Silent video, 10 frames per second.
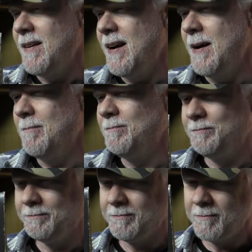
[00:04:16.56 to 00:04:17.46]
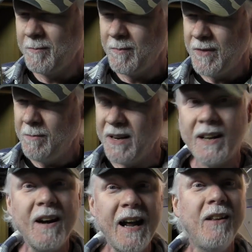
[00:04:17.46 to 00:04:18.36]
Um, but I
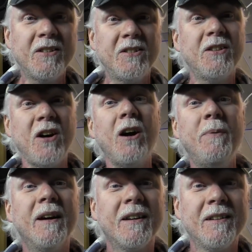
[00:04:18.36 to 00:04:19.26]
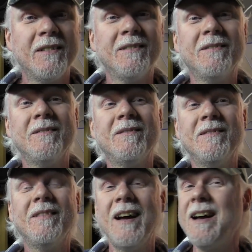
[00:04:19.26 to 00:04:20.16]
got Alex's guitar pick.
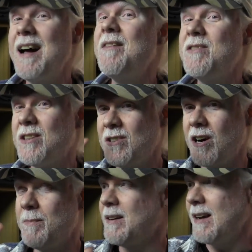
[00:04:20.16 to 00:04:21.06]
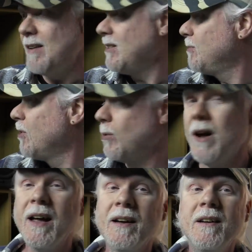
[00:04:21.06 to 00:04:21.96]
I have his guitar pick. I, I put
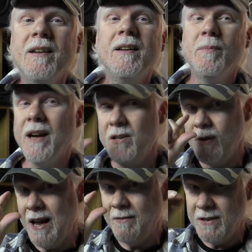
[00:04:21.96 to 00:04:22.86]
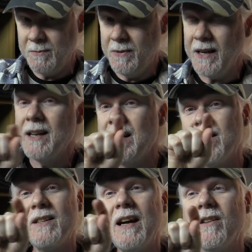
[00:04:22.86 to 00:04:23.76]
away, but I do have his pick, and it
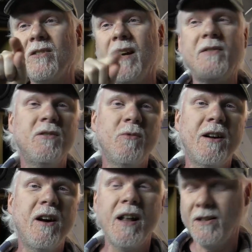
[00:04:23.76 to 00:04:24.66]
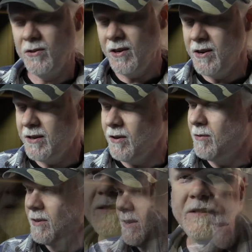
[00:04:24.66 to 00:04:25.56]
says Alex Lifeson right on it. So there you go.
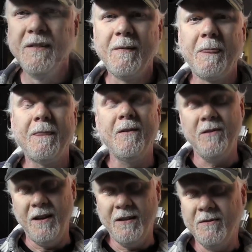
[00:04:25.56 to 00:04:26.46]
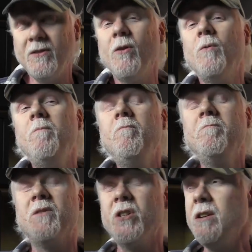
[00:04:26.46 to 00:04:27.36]
Okay. So
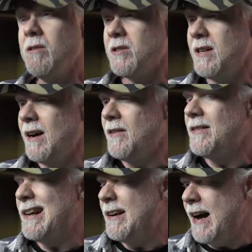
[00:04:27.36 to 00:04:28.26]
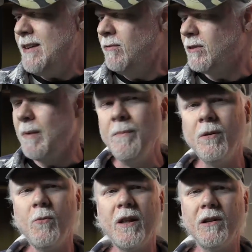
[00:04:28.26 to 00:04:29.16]
cheers. Now uh, I don't
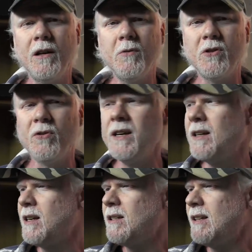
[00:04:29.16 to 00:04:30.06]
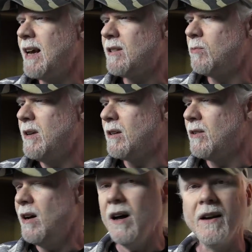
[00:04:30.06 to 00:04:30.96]
remember whether I was drinking this last week
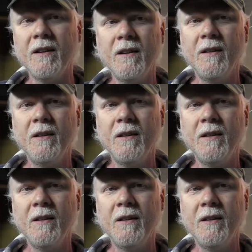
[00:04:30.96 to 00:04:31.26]
or not